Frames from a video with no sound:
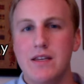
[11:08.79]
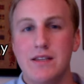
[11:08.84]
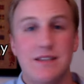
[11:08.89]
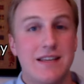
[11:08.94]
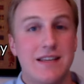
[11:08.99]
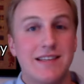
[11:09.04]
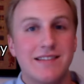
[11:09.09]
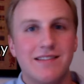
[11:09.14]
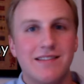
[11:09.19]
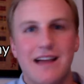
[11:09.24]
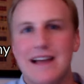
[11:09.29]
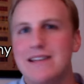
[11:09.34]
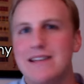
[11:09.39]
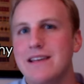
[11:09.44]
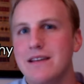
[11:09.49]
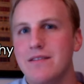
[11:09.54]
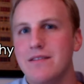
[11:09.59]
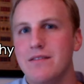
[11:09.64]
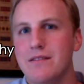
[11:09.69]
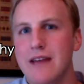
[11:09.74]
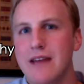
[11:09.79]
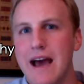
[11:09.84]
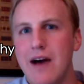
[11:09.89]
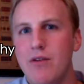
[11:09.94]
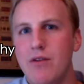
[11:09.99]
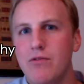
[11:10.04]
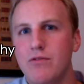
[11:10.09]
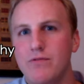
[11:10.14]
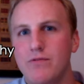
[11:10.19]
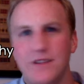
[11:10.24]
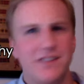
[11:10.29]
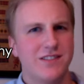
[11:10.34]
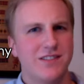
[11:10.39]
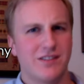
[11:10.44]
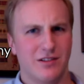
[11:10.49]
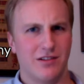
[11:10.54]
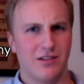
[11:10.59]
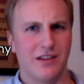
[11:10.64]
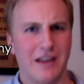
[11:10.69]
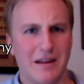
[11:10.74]
disliked it now
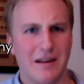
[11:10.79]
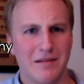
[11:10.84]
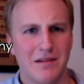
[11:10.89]
fiscally.